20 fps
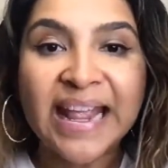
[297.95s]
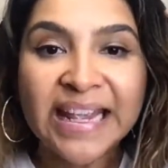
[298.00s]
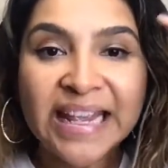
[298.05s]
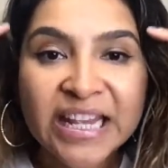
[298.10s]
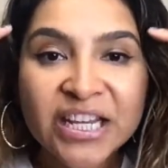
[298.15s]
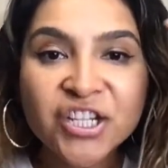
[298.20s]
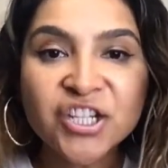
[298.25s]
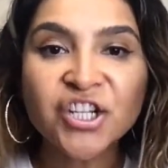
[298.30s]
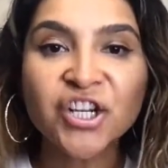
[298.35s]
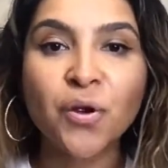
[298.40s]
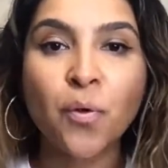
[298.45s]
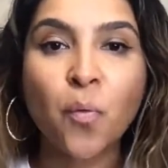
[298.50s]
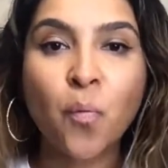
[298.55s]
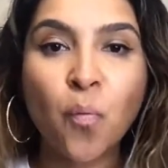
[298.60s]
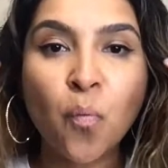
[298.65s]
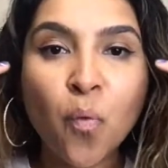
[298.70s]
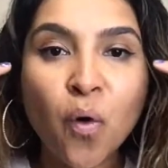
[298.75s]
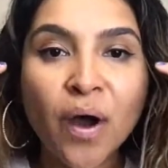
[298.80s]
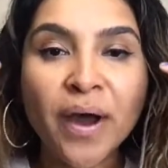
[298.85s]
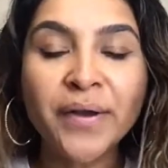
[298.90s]
Each
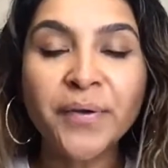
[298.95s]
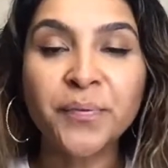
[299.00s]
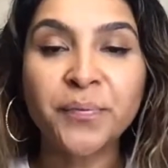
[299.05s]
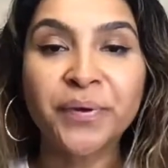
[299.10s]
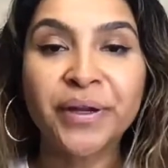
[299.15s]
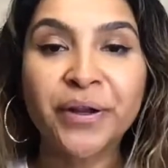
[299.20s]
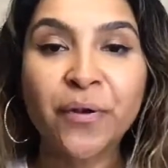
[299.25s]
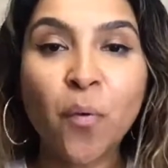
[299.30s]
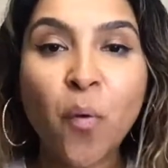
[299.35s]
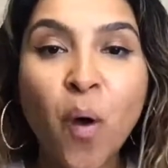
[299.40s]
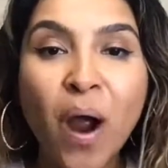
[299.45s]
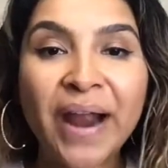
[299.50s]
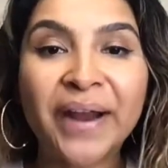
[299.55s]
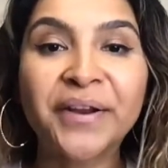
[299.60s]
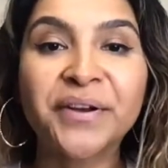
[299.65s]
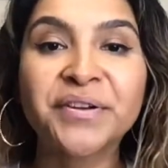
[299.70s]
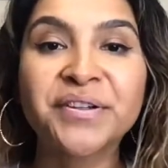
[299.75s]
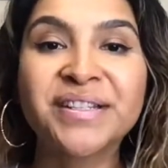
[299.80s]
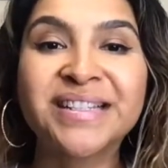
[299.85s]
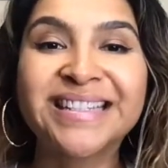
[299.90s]
one
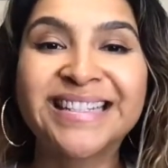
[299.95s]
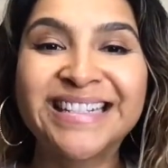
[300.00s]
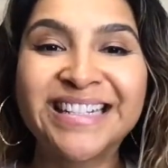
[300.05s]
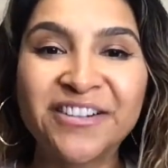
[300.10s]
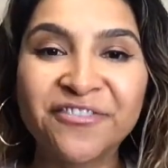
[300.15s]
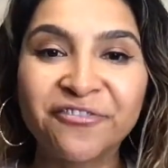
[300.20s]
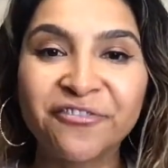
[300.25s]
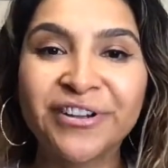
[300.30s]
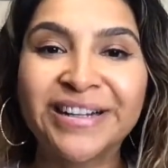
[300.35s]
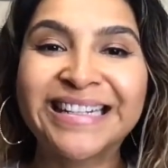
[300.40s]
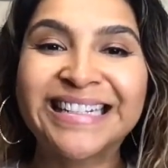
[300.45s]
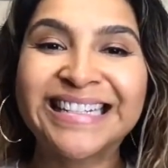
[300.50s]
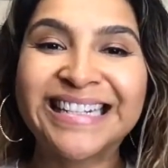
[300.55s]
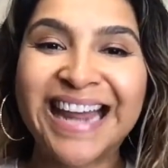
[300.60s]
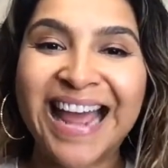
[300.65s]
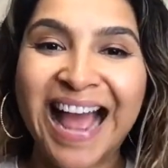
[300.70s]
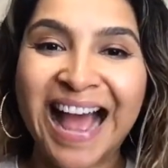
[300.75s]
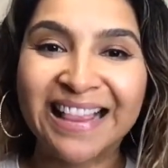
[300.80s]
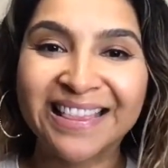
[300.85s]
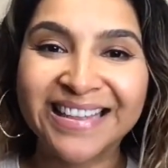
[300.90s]
requires different
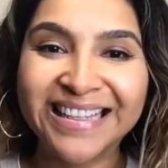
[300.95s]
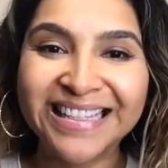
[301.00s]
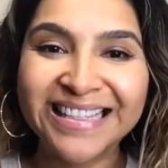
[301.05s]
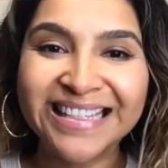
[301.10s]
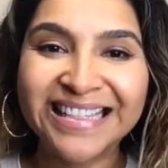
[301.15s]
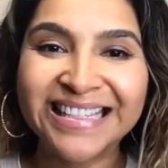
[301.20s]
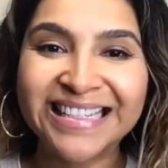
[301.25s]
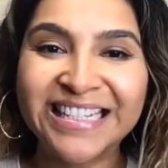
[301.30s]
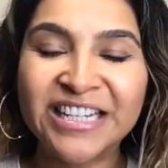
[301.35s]
talents,